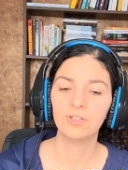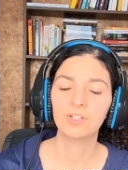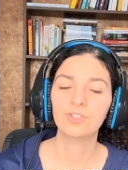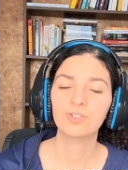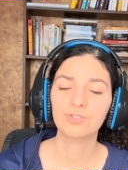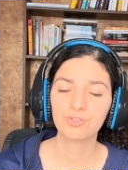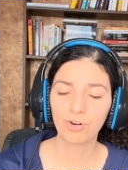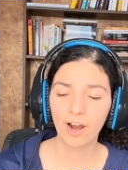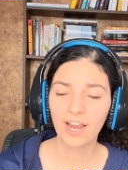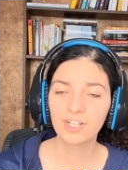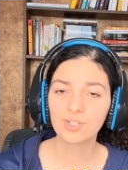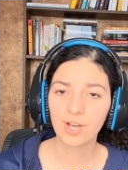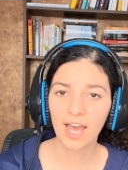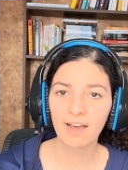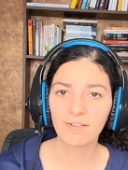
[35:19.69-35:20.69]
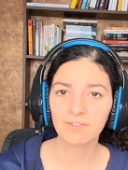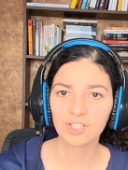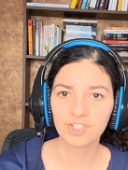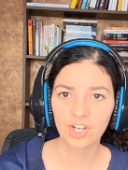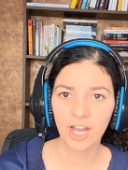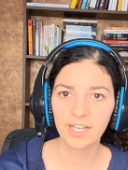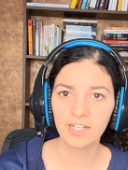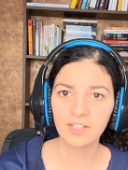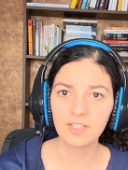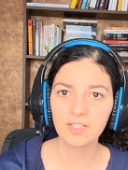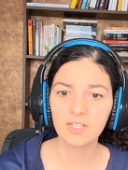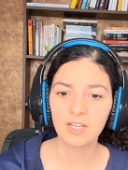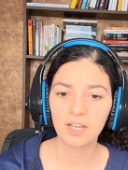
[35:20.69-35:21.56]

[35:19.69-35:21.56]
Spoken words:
to try to have a child